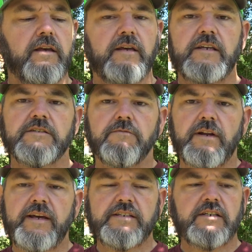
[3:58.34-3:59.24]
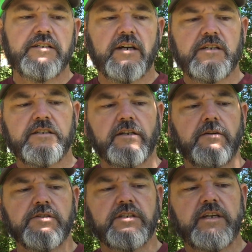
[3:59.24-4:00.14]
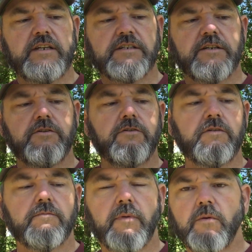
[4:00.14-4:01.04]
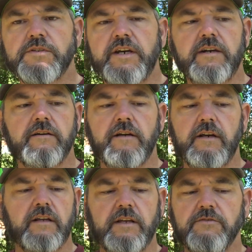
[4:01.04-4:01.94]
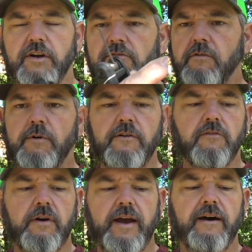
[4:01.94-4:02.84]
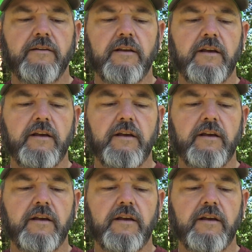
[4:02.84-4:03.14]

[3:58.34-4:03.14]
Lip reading: It's really easy to adjust. You loosen these 2 bolts here, the trigger will move around.